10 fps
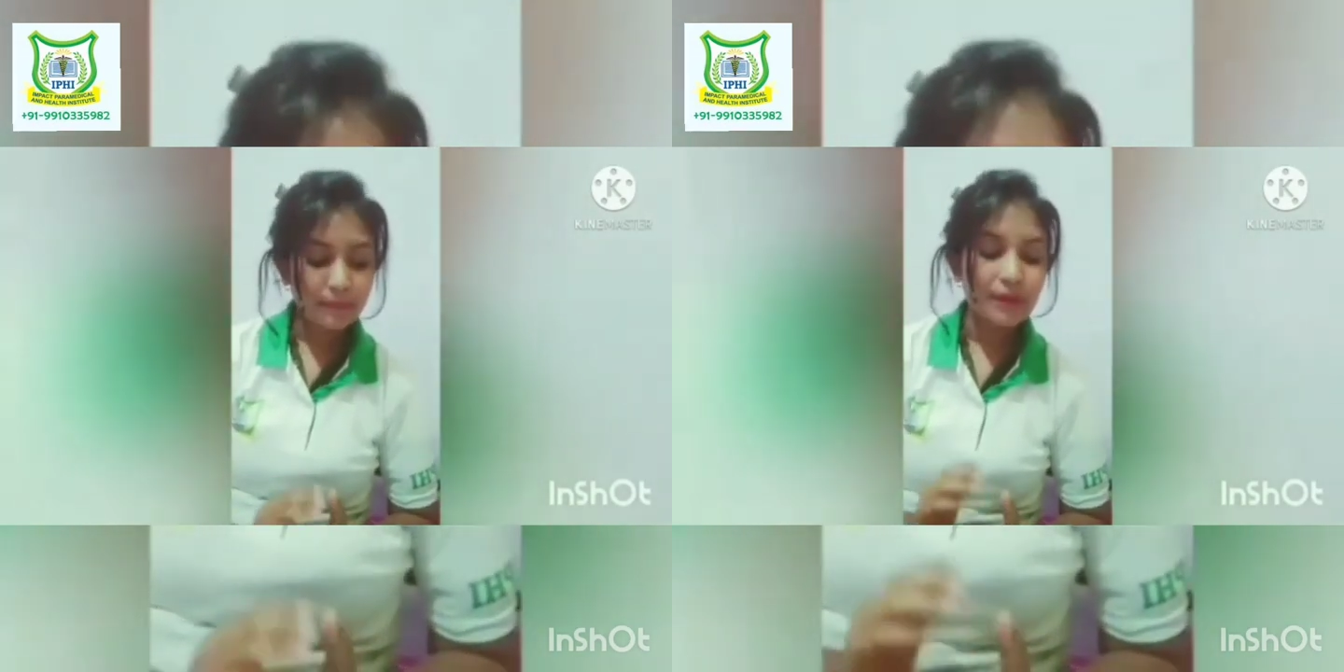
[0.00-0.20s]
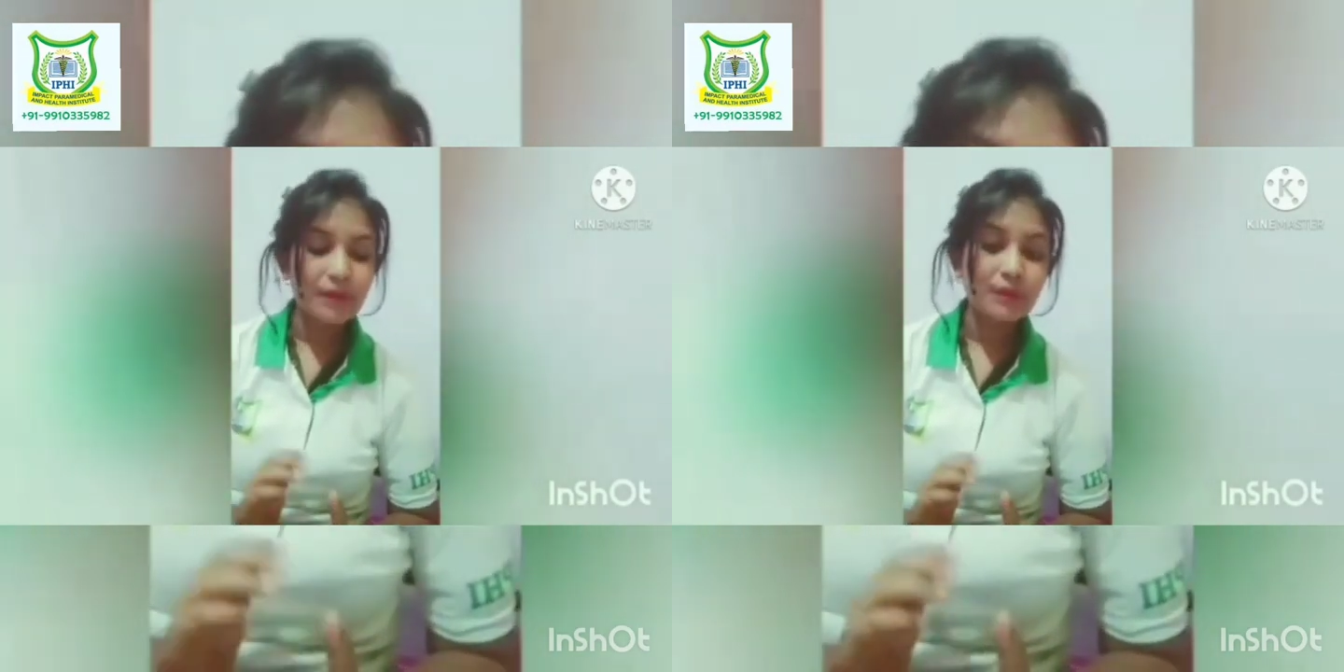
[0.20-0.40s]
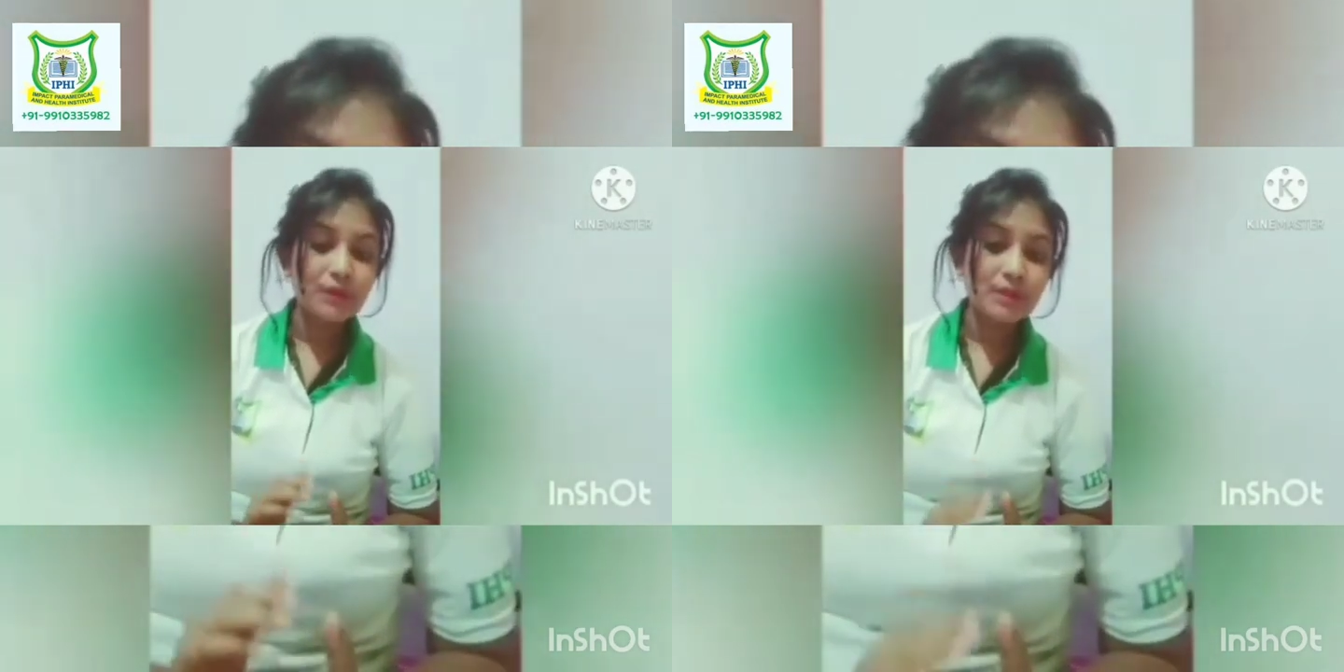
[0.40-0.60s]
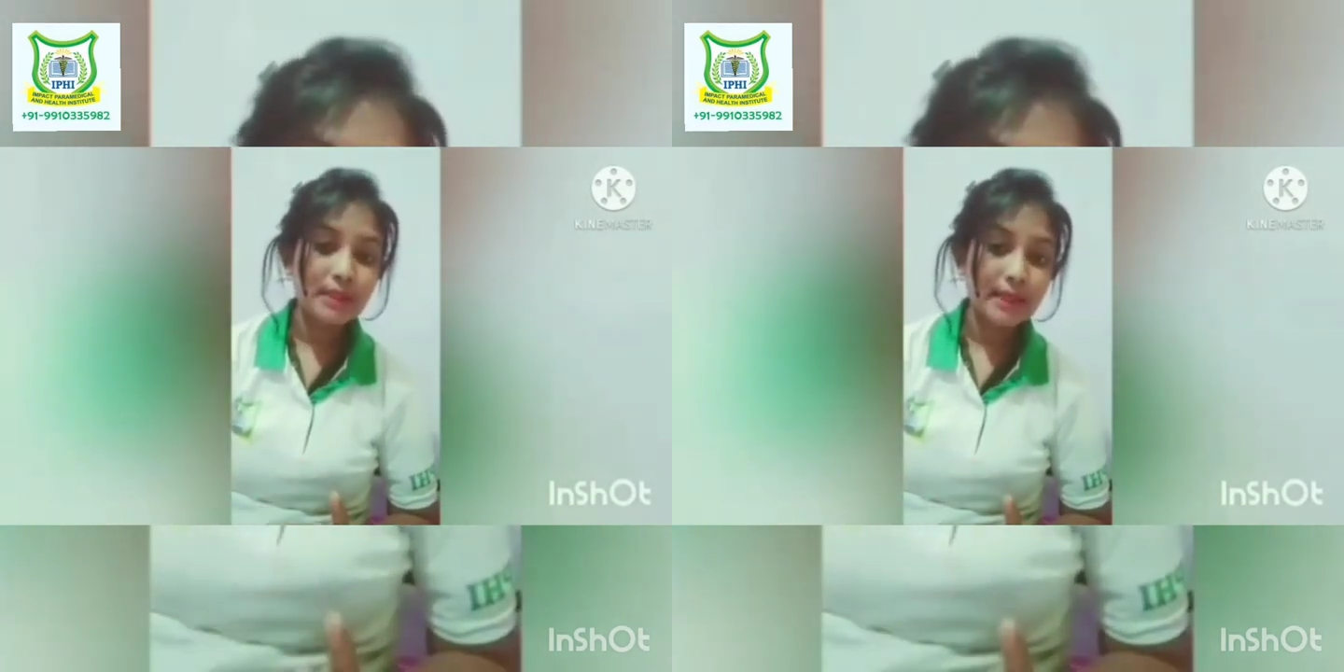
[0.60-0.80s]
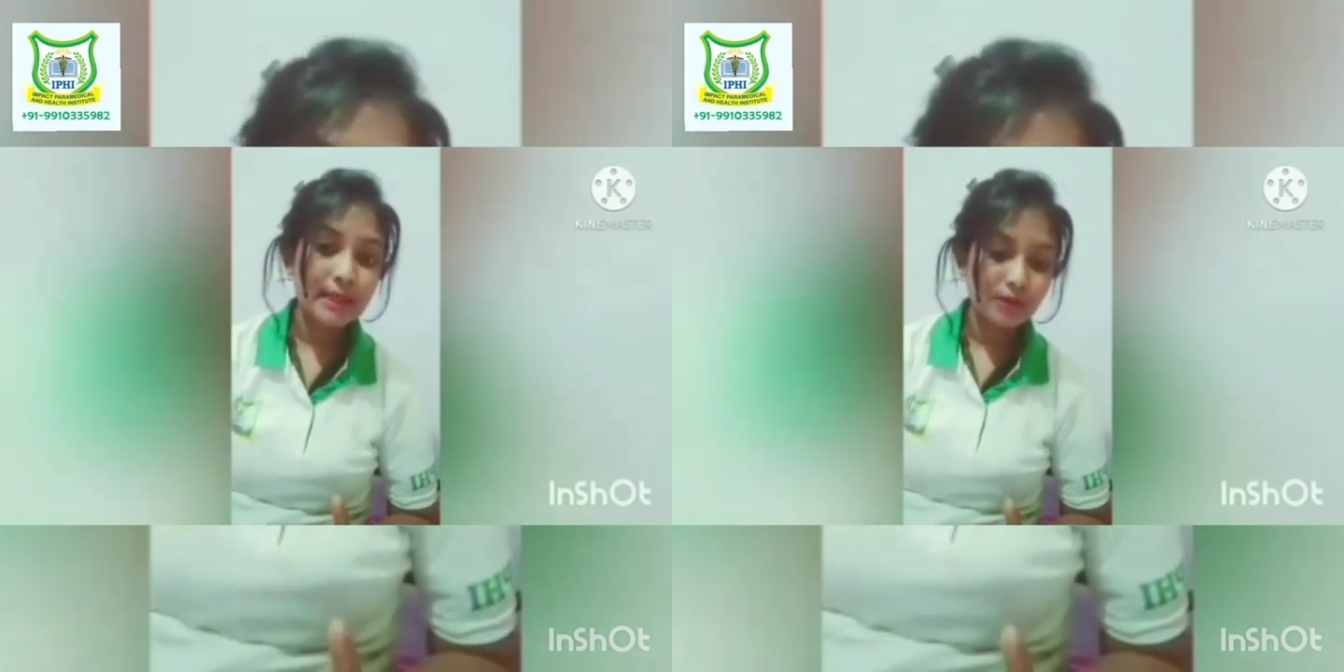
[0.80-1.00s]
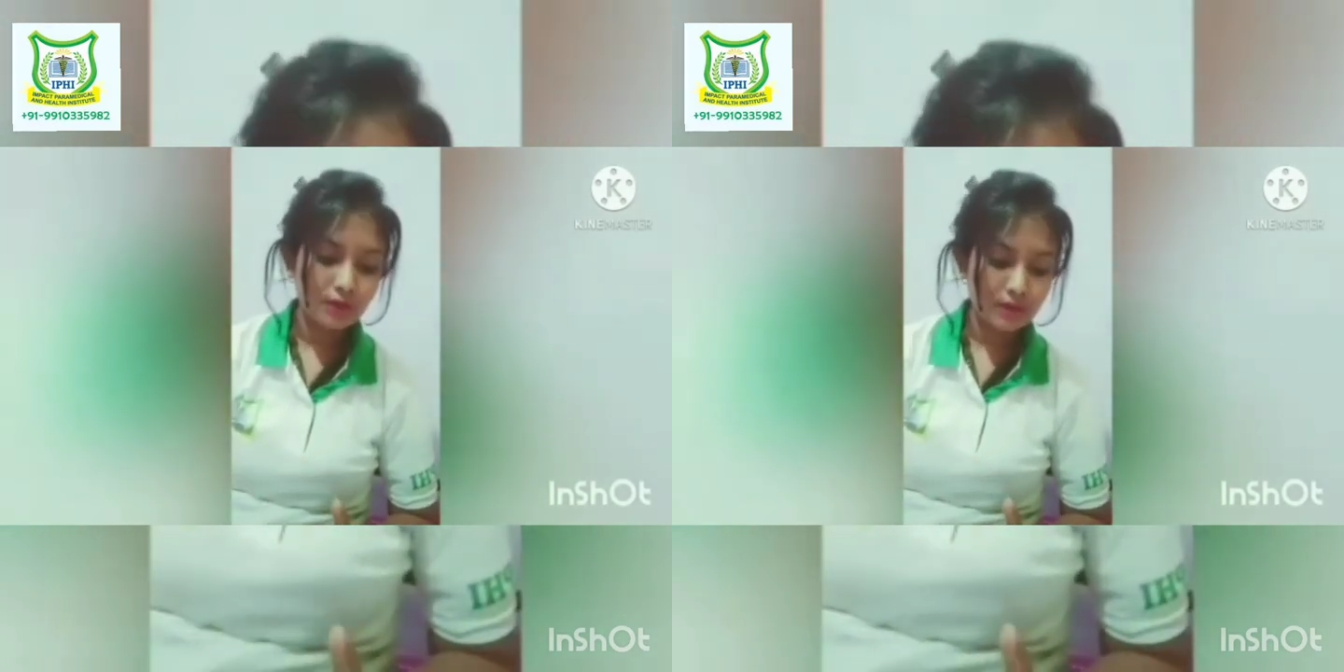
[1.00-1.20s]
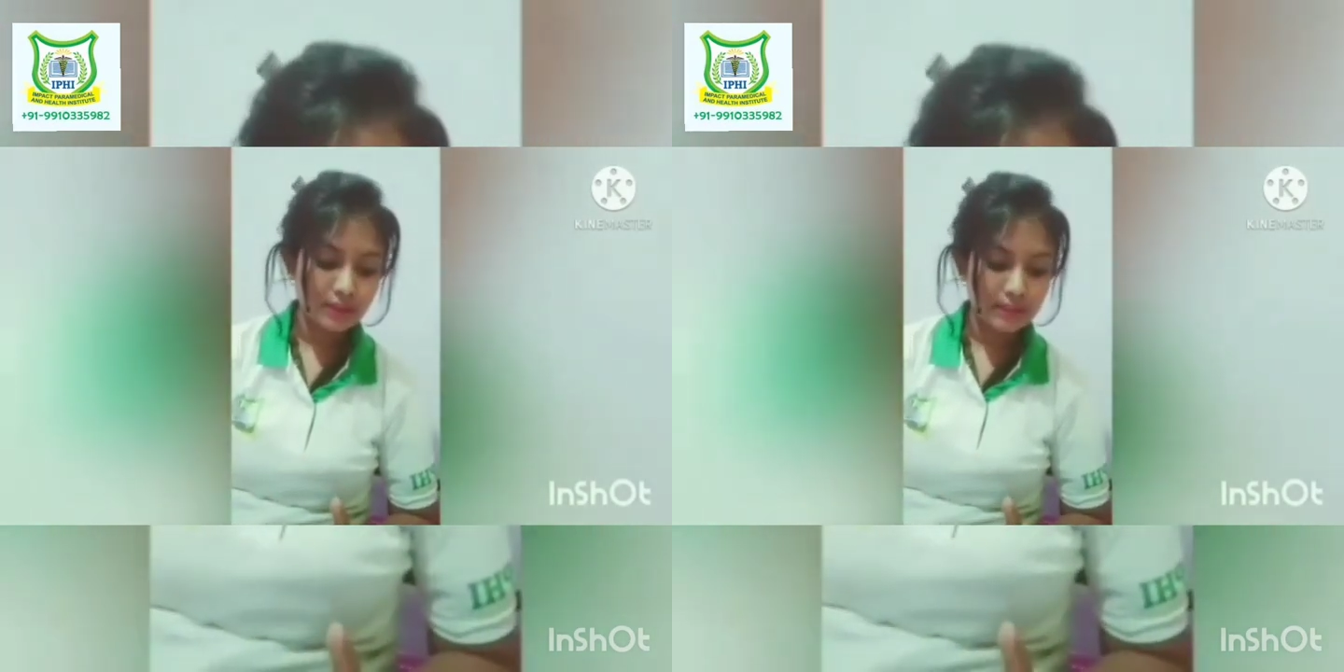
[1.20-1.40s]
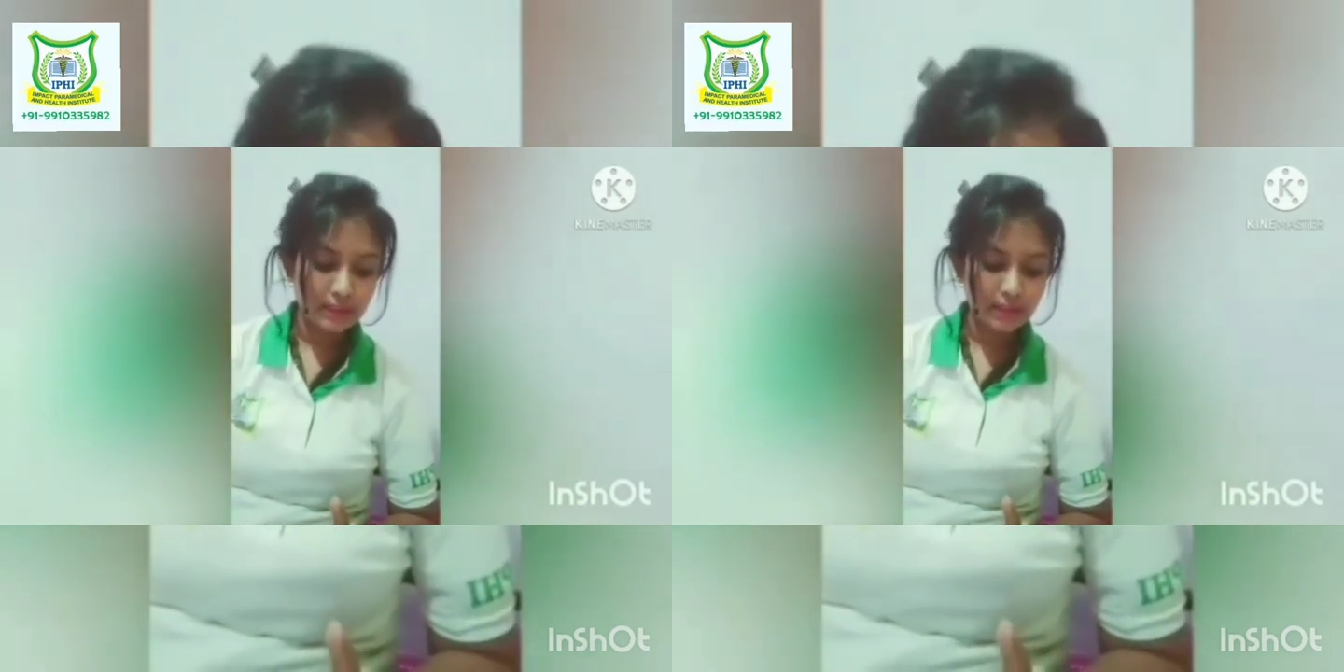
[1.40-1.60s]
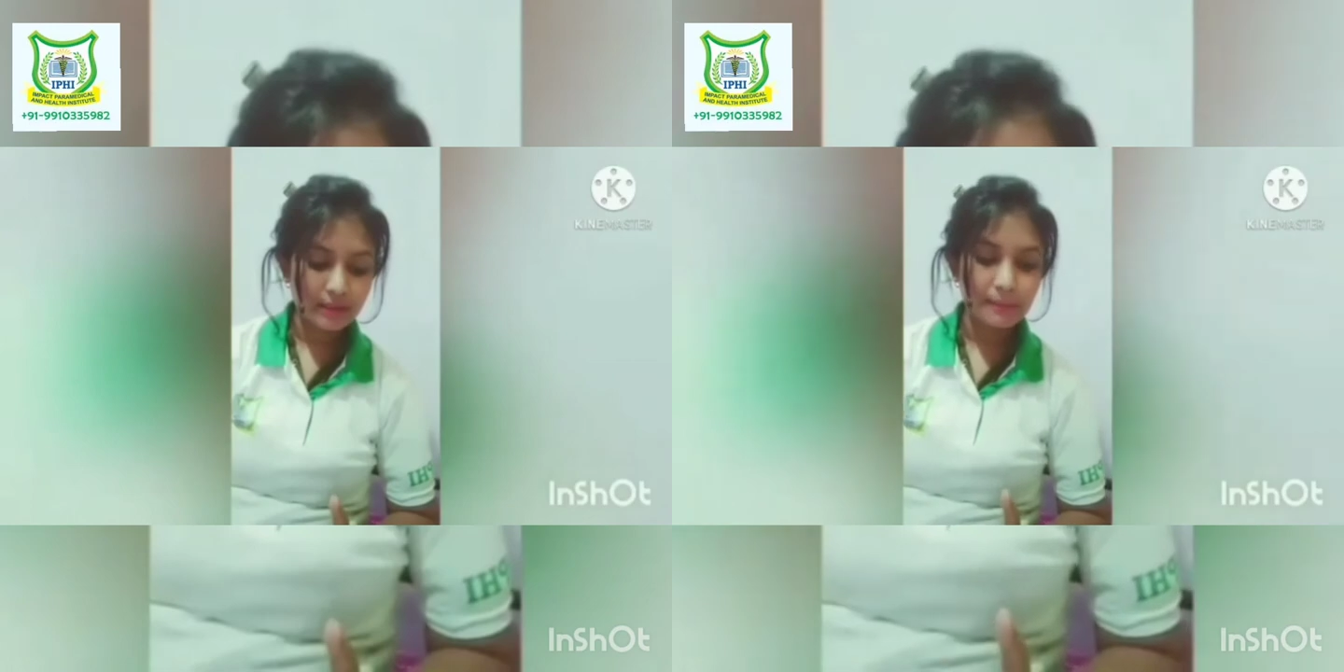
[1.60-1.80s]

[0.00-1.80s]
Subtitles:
produce the diagnostic